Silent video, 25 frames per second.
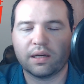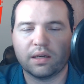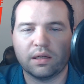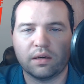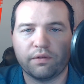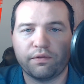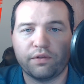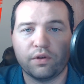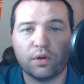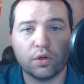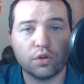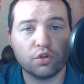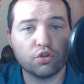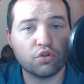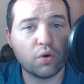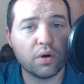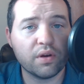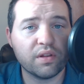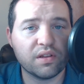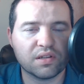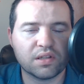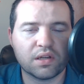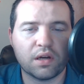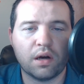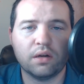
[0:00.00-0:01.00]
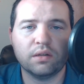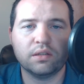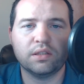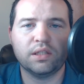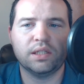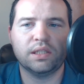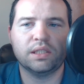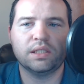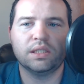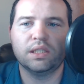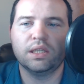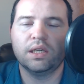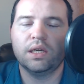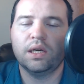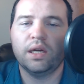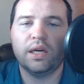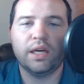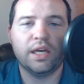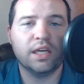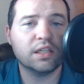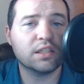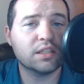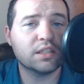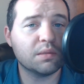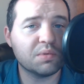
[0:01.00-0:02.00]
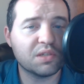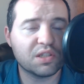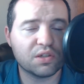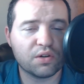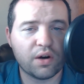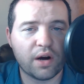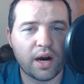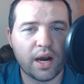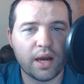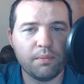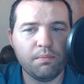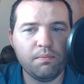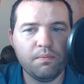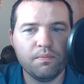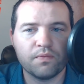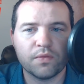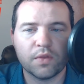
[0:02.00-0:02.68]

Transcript: And if you enjoy this content, hit subscribe.